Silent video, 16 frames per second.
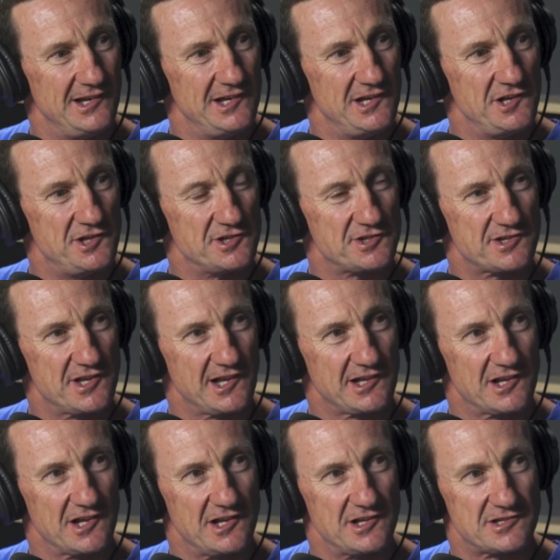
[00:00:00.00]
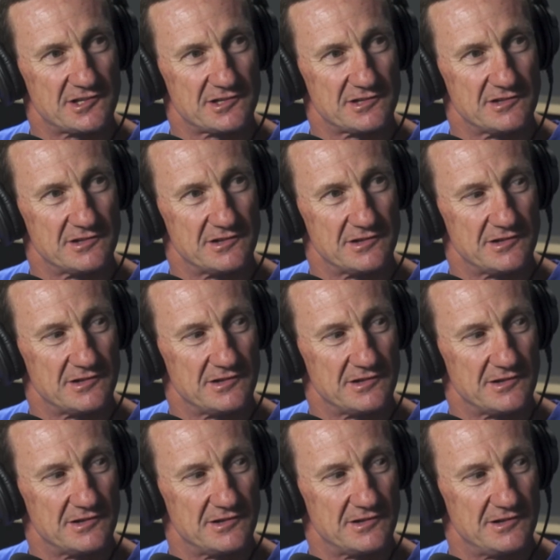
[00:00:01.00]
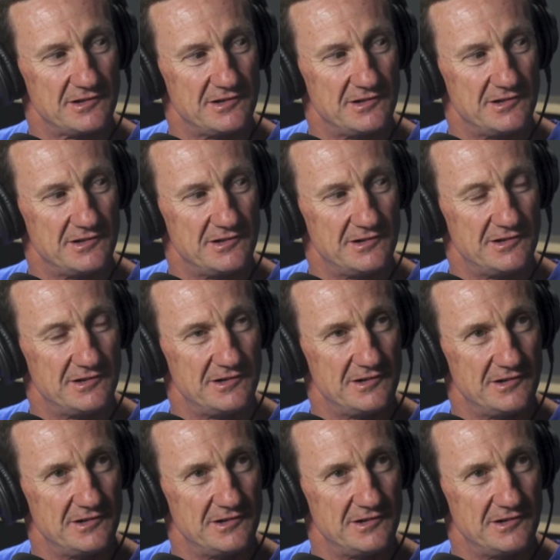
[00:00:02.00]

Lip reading: You just think that it's... If this is the same...